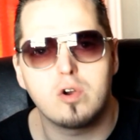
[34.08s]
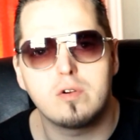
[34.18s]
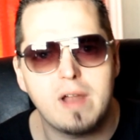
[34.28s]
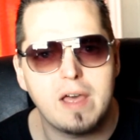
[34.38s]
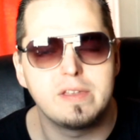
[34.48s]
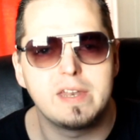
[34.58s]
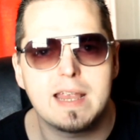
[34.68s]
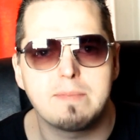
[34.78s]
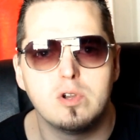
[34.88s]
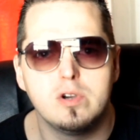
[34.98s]
going around the
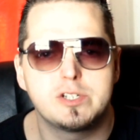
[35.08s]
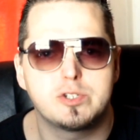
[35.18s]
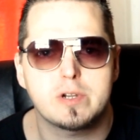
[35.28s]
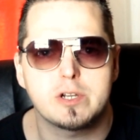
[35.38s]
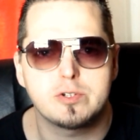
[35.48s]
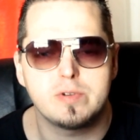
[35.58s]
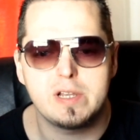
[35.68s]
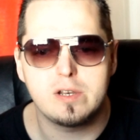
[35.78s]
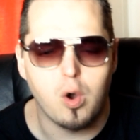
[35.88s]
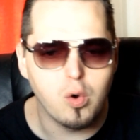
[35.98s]
neighborhood
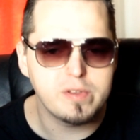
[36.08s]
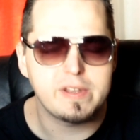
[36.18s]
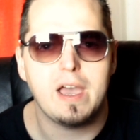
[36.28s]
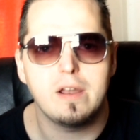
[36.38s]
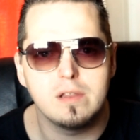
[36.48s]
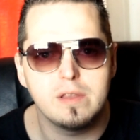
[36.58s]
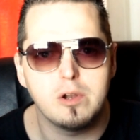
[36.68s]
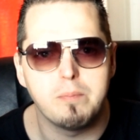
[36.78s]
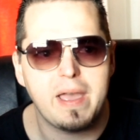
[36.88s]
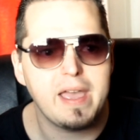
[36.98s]
trick-or-treating, holding out a
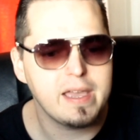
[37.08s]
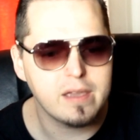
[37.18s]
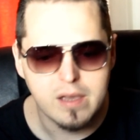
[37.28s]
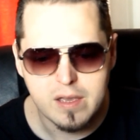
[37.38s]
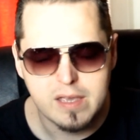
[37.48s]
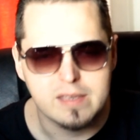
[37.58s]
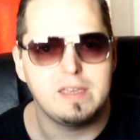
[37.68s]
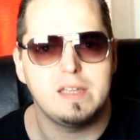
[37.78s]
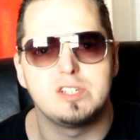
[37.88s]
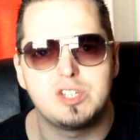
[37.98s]
little bag,
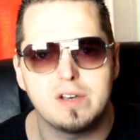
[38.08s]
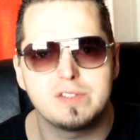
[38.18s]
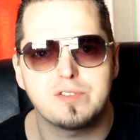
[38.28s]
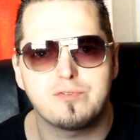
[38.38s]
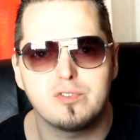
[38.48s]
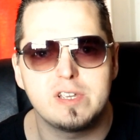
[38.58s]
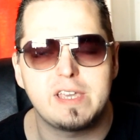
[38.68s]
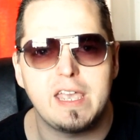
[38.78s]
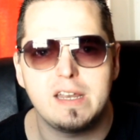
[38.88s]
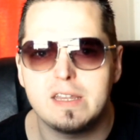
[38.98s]
getting tons of free
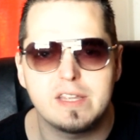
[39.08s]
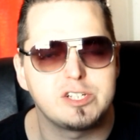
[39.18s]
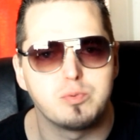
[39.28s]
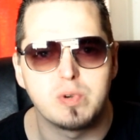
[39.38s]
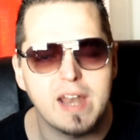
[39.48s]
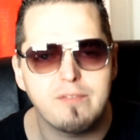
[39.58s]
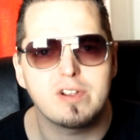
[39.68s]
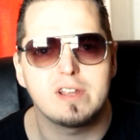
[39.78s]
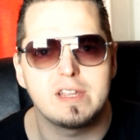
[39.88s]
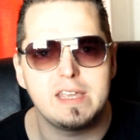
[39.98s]
candy that you were
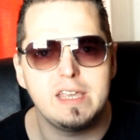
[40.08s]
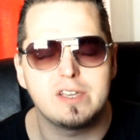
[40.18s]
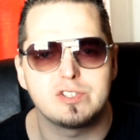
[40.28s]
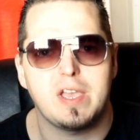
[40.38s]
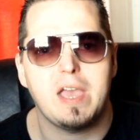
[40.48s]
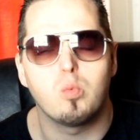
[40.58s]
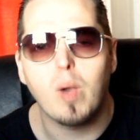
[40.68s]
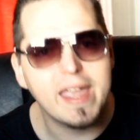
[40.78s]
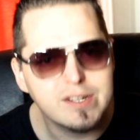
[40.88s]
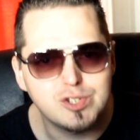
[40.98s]
never going to eat because you had
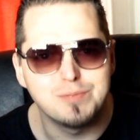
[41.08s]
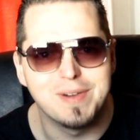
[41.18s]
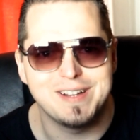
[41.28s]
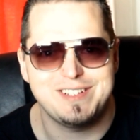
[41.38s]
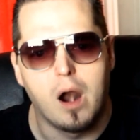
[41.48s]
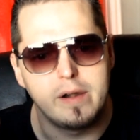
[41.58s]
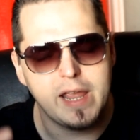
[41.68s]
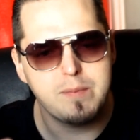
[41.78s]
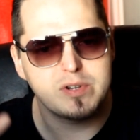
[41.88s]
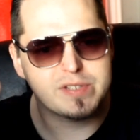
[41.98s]
way too much. Our
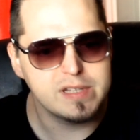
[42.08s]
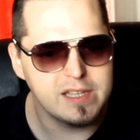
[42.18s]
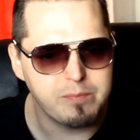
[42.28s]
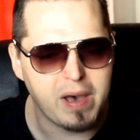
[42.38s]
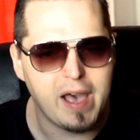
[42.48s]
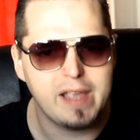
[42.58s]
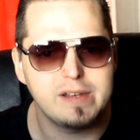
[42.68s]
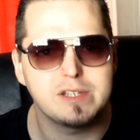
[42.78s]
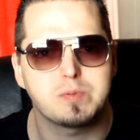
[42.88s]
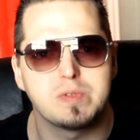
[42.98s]
neighbors that lived
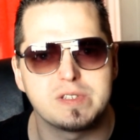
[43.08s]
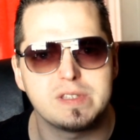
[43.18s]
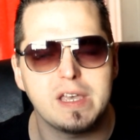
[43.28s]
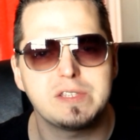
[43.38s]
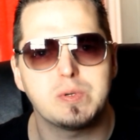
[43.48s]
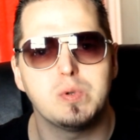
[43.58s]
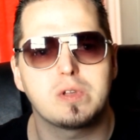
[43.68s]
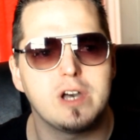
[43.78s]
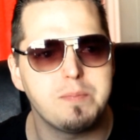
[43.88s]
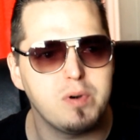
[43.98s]
behind us were this nice
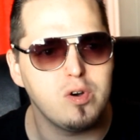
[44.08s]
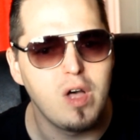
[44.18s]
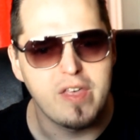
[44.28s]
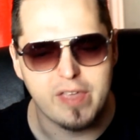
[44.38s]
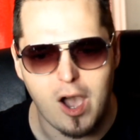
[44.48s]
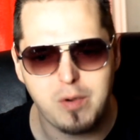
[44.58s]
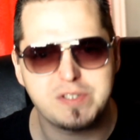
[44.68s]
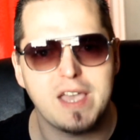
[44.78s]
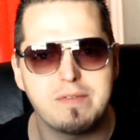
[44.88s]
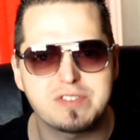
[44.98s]
old couple. They
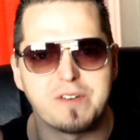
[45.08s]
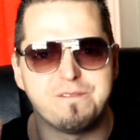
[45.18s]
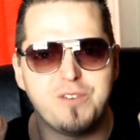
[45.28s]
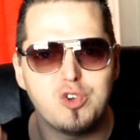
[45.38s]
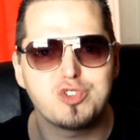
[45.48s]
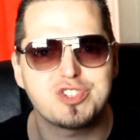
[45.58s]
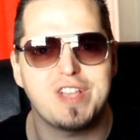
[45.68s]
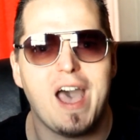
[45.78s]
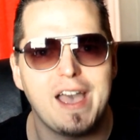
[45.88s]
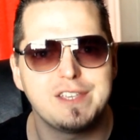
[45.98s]
always gave us the
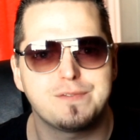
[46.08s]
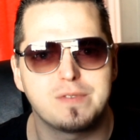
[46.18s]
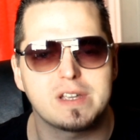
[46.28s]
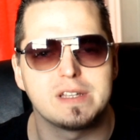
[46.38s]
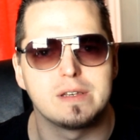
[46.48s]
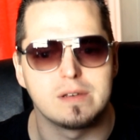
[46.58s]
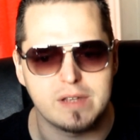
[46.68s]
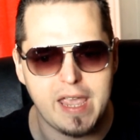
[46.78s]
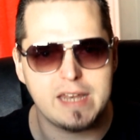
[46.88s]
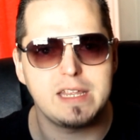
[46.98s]
full-size
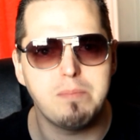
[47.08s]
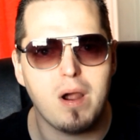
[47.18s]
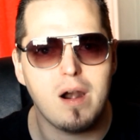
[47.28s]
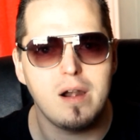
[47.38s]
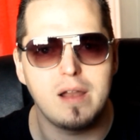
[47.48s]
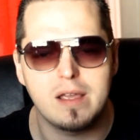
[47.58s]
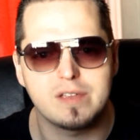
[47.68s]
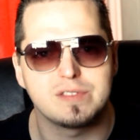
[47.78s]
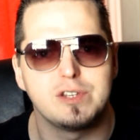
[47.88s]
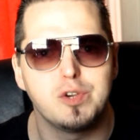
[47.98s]
freaking candy bar
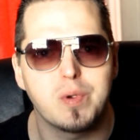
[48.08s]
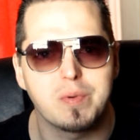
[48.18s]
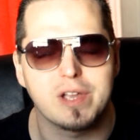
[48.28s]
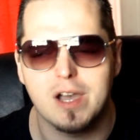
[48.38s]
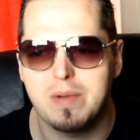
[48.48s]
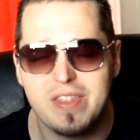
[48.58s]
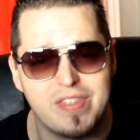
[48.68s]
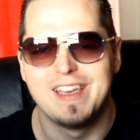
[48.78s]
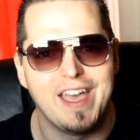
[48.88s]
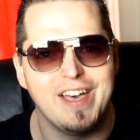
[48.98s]
because they knew we were
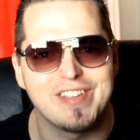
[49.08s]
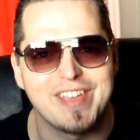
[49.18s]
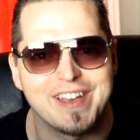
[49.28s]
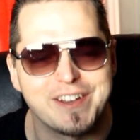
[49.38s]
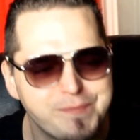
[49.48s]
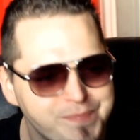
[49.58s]
coming. Hell yeah.